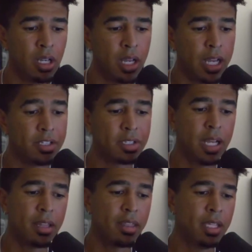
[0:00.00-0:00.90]
I just
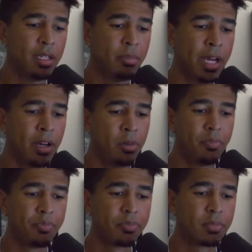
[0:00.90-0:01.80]
gotta think about
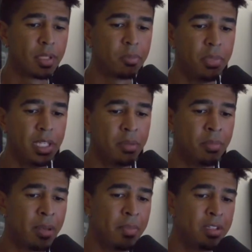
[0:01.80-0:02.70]
me,
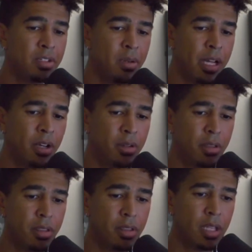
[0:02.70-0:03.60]
my mental
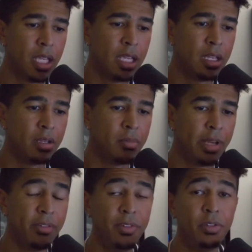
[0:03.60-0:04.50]
health, and
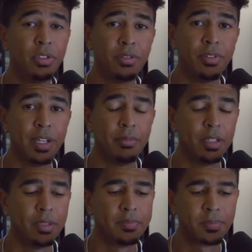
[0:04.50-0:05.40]
my future
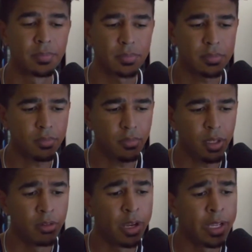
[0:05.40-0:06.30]
family,
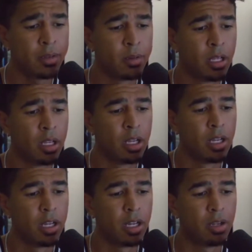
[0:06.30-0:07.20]
right?
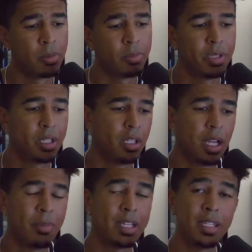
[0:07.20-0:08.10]
Um, be,
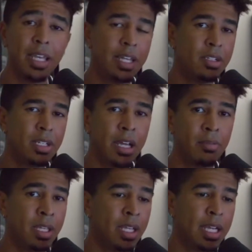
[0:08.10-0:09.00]
I'm at the age now,
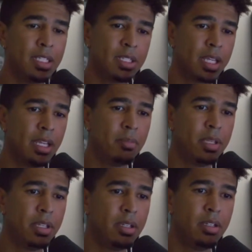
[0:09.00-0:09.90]
man. I just can't
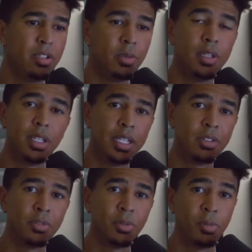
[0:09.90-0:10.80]
be doing things
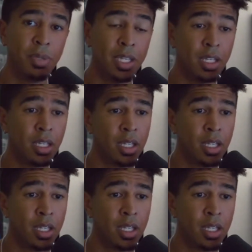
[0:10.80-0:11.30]
for me.